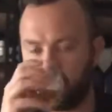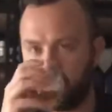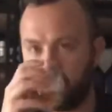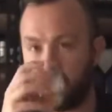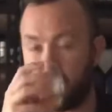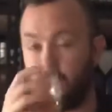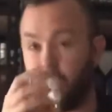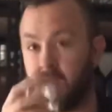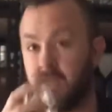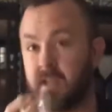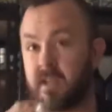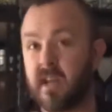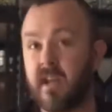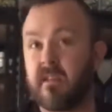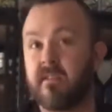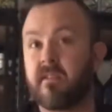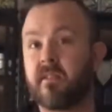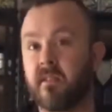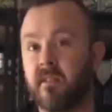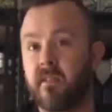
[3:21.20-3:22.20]
And when you
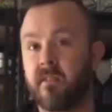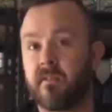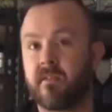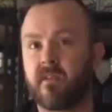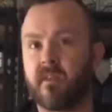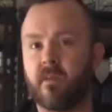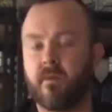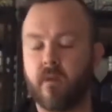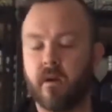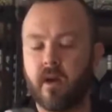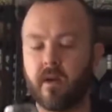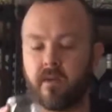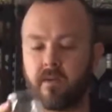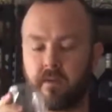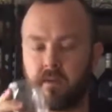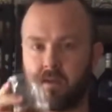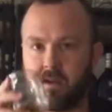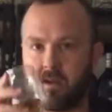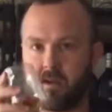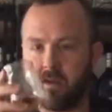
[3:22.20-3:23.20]
taste it, you'll see why,
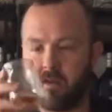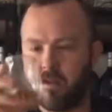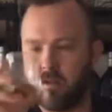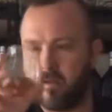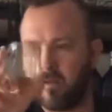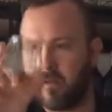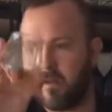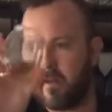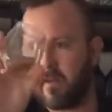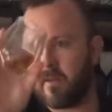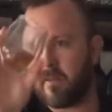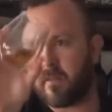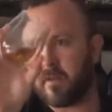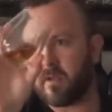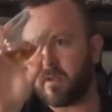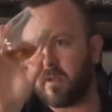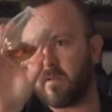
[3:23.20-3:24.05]
especially